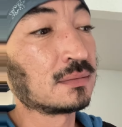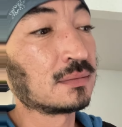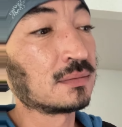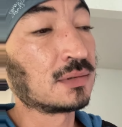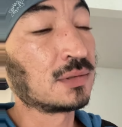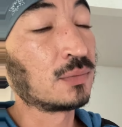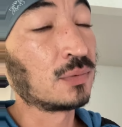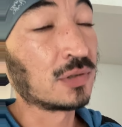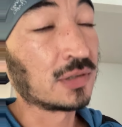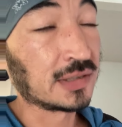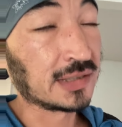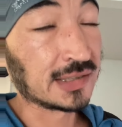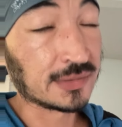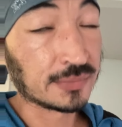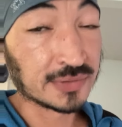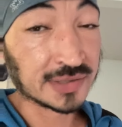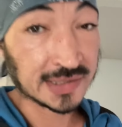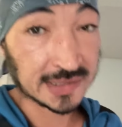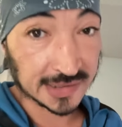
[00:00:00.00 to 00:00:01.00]
The word is
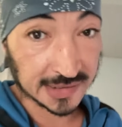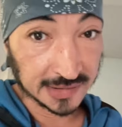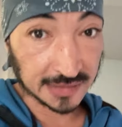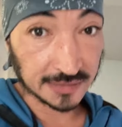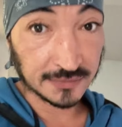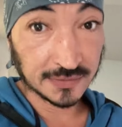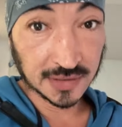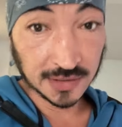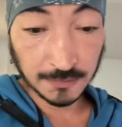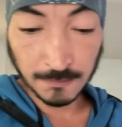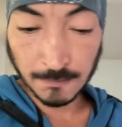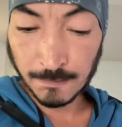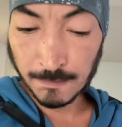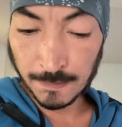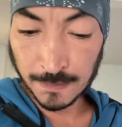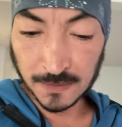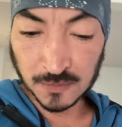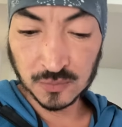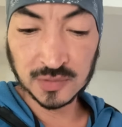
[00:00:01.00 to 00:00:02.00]
received.
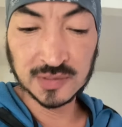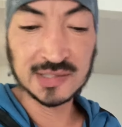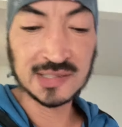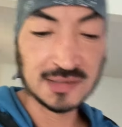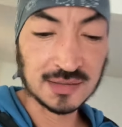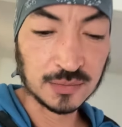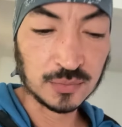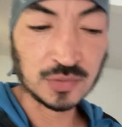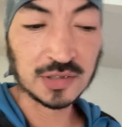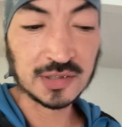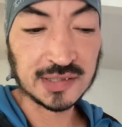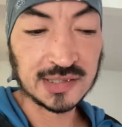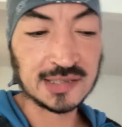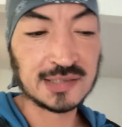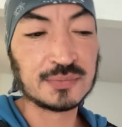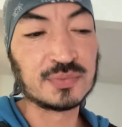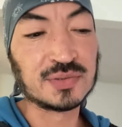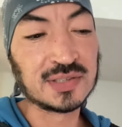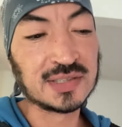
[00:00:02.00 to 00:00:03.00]
Once the word
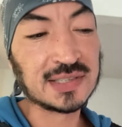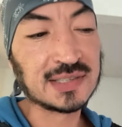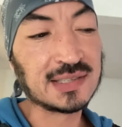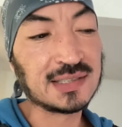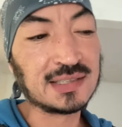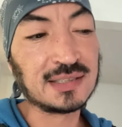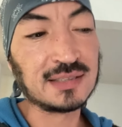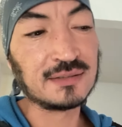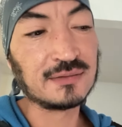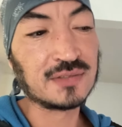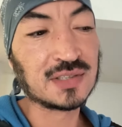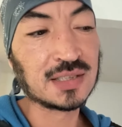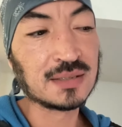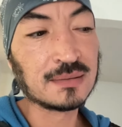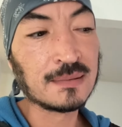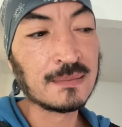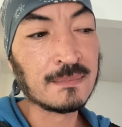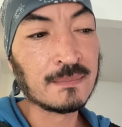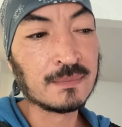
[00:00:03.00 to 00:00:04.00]
is received,
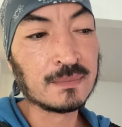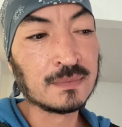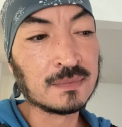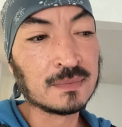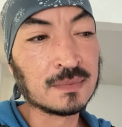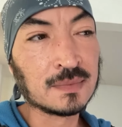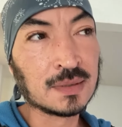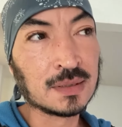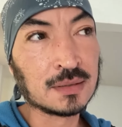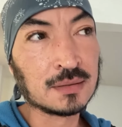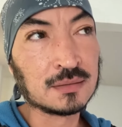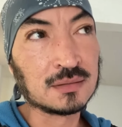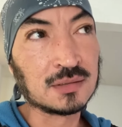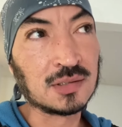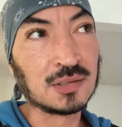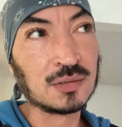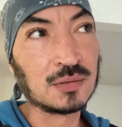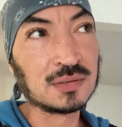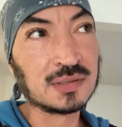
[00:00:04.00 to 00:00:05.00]

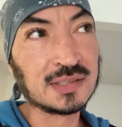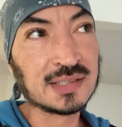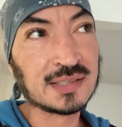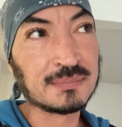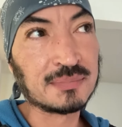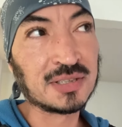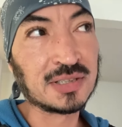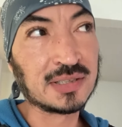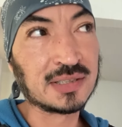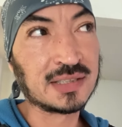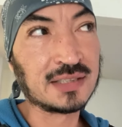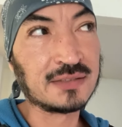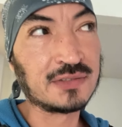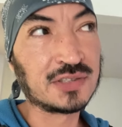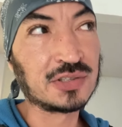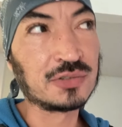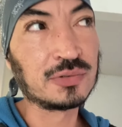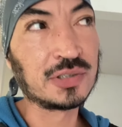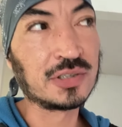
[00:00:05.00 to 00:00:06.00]
the Holy Spirit
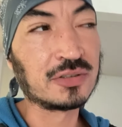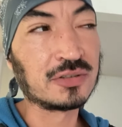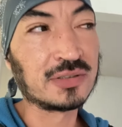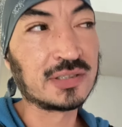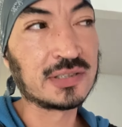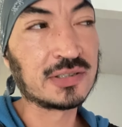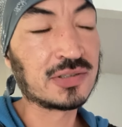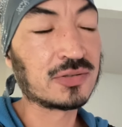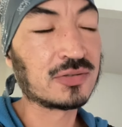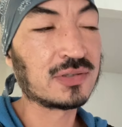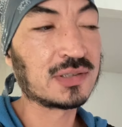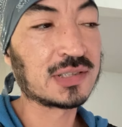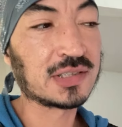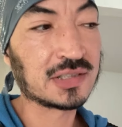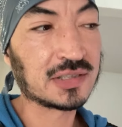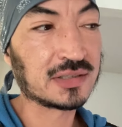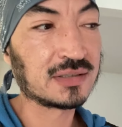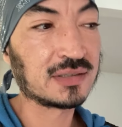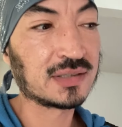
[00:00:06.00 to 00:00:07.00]
gives you your
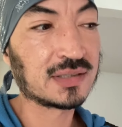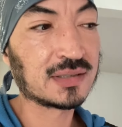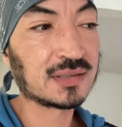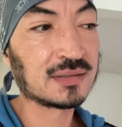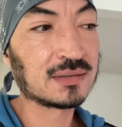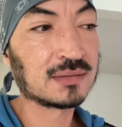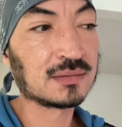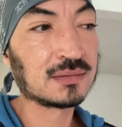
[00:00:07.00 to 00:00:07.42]
instructions.